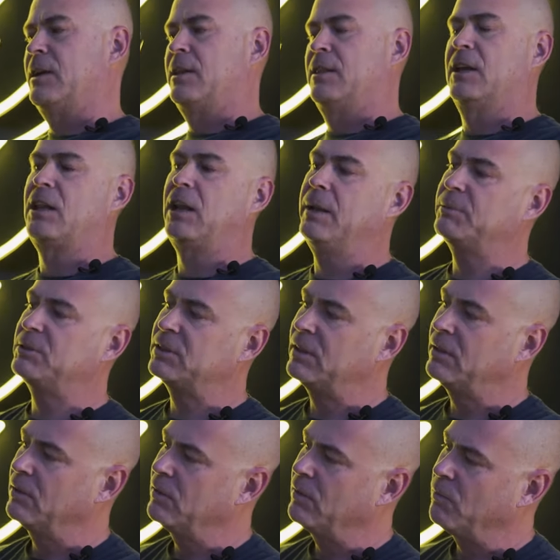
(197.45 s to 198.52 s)
The clips,
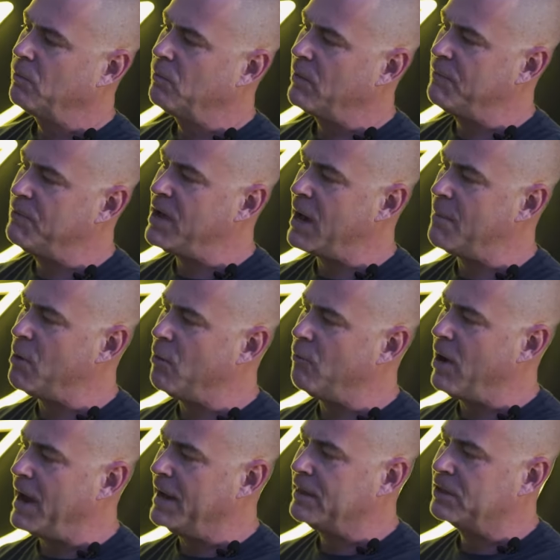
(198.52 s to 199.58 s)
if you got them all
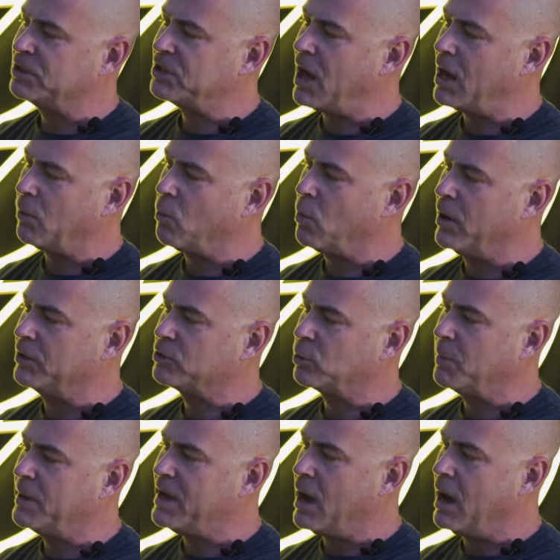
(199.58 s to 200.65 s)
right, the SHOC words will
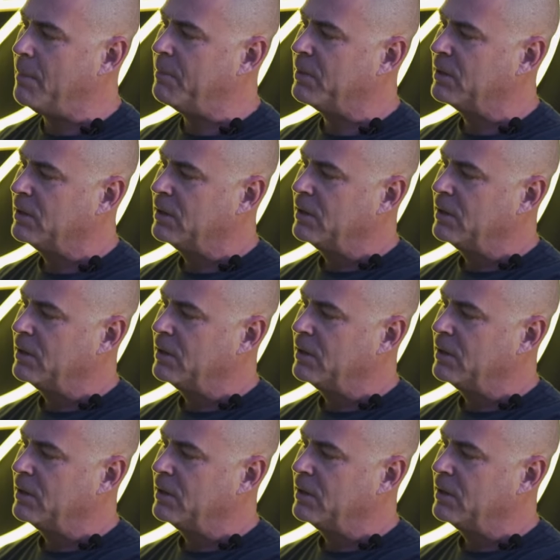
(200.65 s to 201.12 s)
be up,